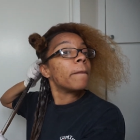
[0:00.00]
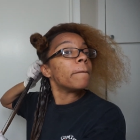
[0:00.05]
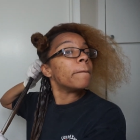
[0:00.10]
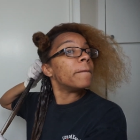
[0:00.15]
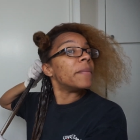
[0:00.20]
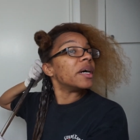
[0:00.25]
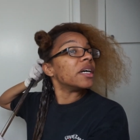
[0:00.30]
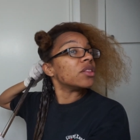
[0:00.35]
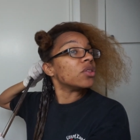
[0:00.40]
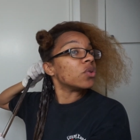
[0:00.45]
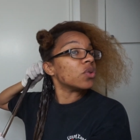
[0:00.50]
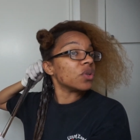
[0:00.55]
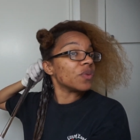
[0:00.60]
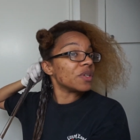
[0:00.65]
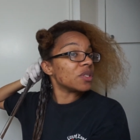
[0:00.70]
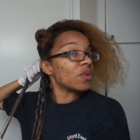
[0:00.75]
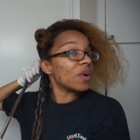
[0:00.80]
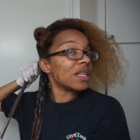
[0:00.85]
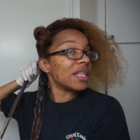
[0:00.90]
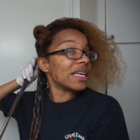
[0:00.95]
but the only
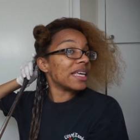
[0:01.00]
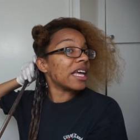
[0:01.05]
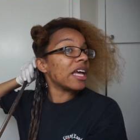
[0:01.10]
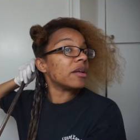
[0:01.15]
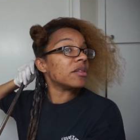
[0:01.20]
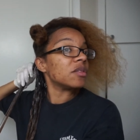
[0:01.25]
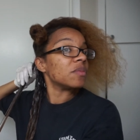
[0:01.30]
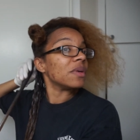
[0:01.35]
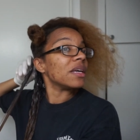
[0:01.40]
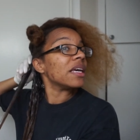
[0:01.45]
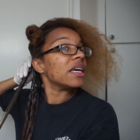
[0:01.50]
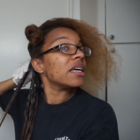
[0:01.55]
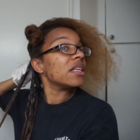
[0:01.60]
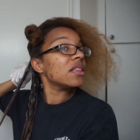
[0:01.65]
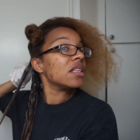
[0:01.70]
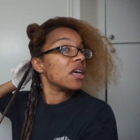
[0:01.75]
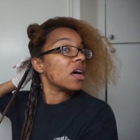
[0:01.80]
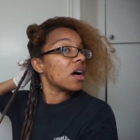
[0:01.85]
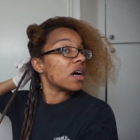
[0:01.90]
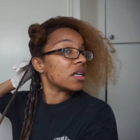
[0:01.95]
reason why they kept me in
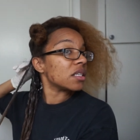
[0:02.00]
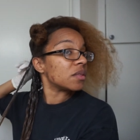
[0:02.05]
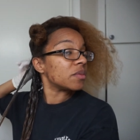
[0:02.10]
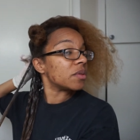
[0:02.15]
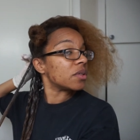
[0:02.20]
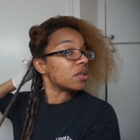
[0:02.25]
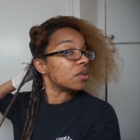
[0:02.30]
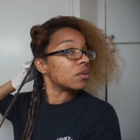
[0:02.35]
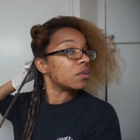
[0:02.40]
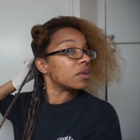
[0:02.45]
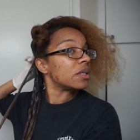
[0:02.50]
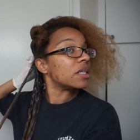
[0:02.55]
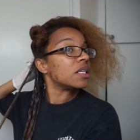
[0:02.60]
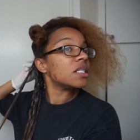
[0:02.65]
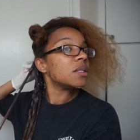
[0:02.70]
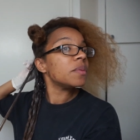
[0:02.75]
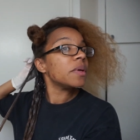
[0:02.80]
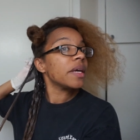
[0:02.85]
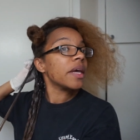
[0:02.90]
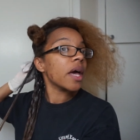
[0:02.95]
the hospital was
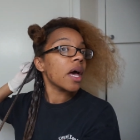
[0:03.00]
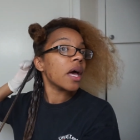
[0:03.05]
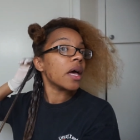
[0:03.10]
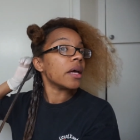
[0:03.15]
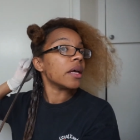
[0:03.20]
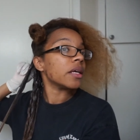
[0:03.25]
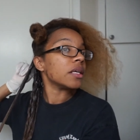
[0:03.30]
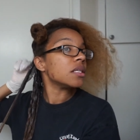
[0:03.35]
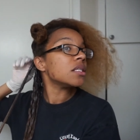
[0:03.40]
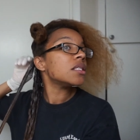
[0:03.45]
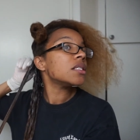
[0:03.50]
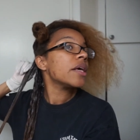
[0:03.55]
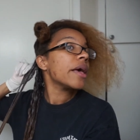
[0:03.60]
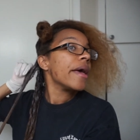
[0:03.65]
because